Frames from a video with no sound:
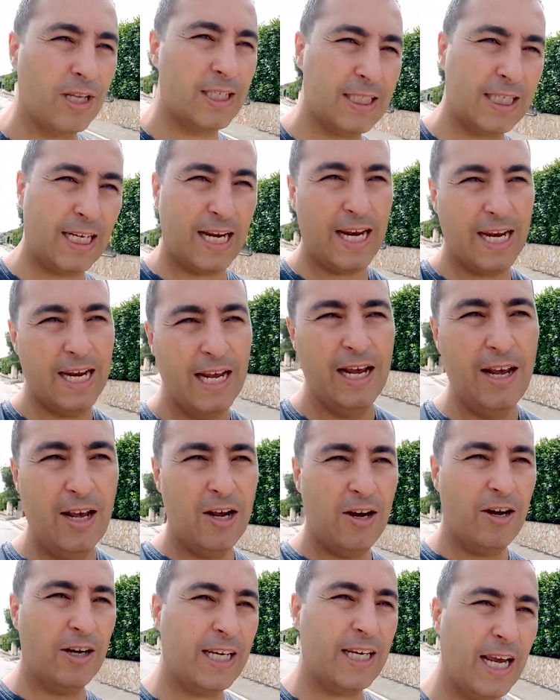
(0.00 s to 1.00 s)
say
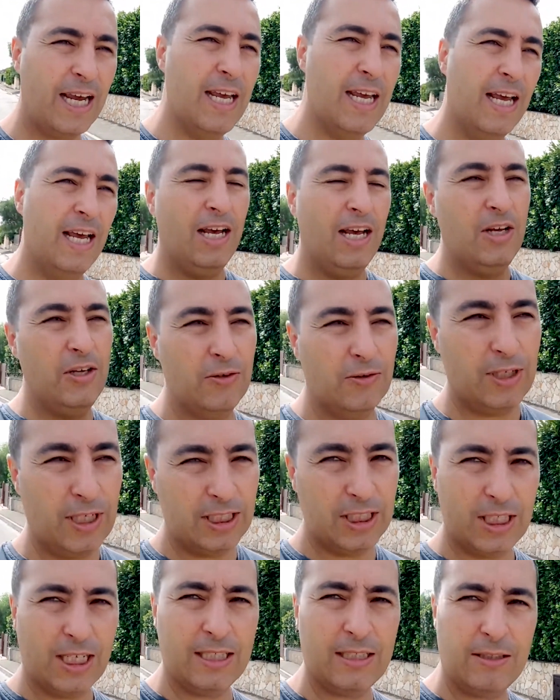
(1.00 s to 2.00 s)
okay you can
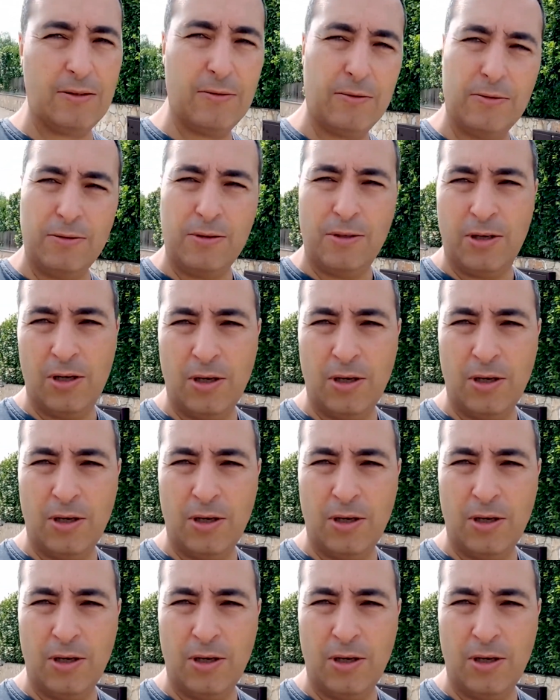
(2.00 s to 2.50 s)
just do